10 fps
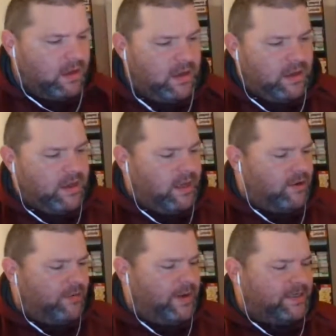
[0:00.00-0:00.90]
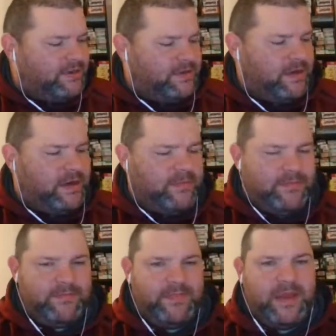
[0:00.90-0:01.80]
Yeah, to go back to your thing,
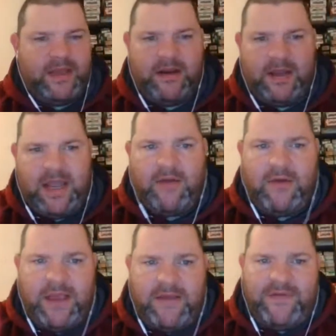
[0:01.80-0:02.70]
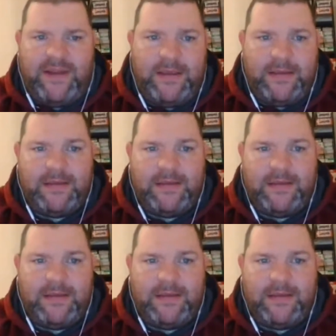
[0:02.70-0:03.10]
I don't have any